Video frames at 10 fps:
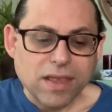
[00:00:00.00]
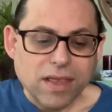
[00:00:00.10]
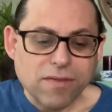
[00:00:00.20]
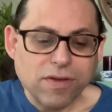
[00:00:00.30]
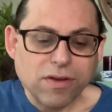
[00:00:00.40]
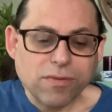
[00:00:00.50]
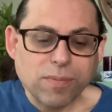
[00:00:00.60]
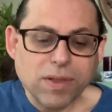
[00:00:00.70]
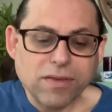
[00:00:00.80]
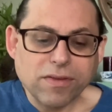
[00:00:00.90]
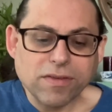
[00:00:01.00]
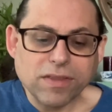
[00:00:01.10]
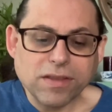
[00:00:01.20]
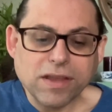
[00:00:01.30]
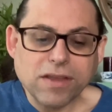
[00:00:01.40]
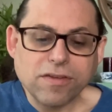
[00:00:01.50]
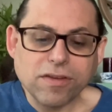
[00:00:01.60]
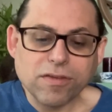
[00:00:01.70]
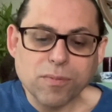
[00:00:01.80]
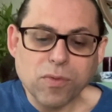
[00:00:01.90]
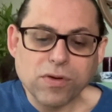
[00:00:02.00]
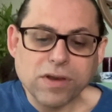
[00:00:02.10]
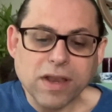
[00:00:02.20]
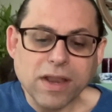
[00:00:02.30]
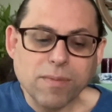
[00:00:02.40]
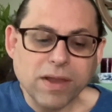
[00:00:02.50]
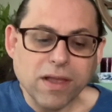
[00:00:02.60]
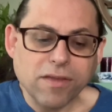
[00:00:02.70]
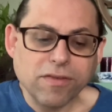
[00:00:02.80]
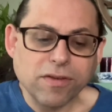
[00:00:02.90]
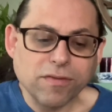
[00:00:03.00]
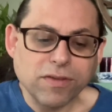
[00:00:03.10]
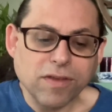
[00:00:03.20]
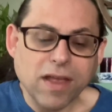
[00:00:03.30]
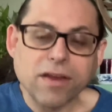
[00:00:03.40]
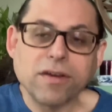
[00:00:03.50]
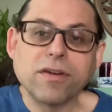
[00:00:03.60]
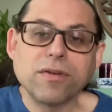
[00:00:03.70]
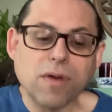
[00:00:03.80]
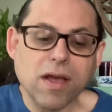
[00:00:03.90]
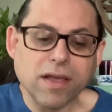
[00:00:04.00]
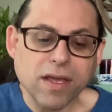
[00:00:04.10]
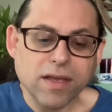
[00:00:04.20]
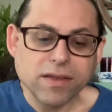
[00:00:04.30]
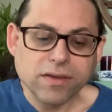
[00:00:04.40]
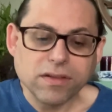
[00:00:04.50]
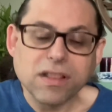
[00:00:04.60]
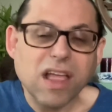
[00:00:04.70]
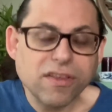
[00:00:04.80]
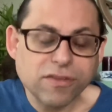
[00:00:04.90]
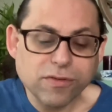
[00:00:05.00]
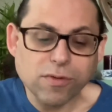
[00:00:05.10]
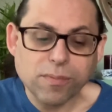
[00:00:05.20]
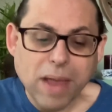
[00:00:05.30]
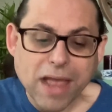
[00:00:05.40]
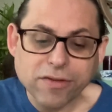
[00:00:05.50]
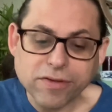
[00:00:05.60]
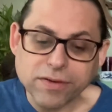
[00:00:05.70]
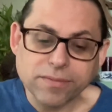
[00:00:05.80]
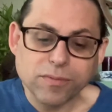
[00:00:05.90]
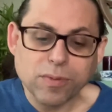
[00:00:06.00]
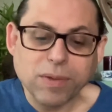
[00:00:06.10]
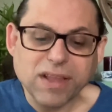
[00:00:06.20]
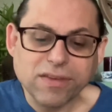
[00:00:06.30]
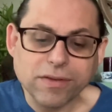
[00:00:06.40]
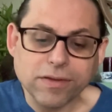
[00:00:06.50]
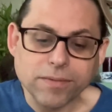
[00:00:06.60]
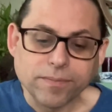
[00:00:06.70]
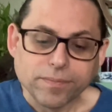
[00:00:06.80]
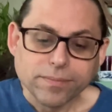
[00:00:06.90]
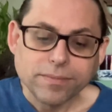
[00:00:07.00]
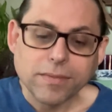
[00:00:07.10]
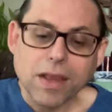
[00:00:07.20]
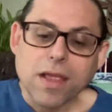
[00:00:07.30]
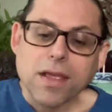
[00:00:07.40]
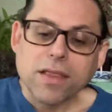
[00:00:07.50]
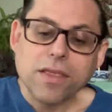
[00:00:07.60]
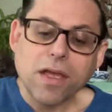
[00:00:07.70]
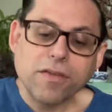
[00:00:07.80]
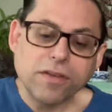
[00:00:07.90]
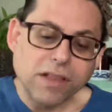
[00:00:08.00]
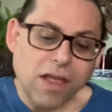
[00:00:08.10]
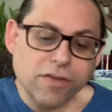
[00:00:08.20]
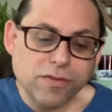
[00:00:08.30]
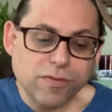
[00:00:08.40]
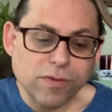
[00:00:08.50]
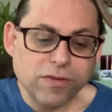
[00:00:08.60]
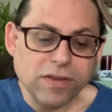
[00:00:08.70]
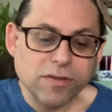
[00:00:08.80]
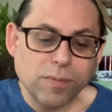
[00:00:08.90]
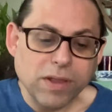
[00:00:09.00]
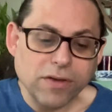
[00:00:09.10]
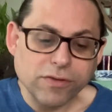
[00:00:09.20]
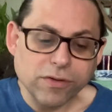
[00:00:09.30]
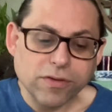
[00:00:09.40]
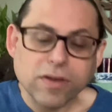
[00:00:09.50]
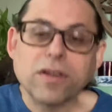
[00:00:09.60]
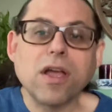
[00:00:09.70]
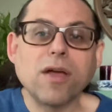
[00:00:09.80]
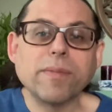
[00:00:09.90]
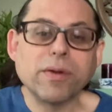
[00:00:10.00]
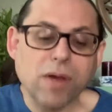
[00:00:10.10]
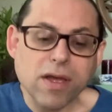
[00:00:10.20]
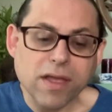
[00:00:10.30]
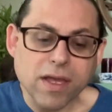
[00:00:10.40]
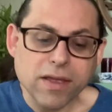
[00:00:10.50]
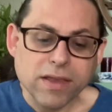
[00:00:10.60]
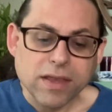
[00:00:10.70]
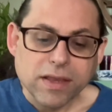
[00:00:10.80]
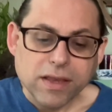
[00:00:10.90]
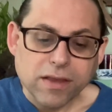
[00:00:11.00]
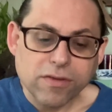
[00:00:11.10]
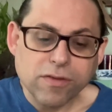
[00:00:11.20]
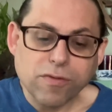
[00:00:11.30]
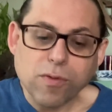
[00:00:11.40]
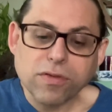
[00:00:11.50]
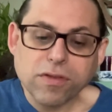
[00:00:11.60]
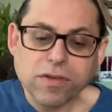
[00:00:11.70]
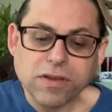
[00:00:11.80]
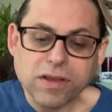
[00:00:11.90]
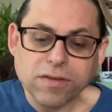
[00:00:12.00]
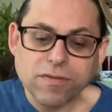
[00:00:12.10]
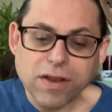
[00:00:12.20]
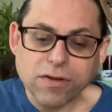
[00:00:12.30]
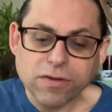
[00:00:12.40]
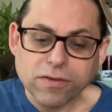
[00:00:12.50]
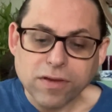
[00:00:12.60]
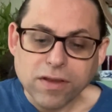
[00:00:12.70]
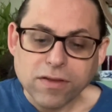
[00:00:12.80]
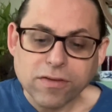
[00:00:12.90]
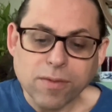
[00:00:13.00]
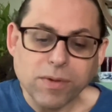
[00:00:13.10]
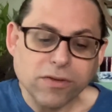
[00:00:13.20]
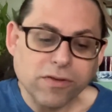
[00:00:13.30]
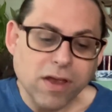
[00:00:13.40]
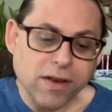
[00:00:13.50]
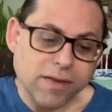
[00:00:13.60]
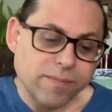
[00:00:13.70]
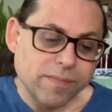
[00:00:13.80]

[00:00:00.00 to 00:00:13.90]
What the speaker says: In various places in the teachings, the more dynamic cousin of desire, raga, lust or passion, replaces it. Thus, lust for sense pleasures, kama raga, is the fourth of the 10 fetters, samyajana,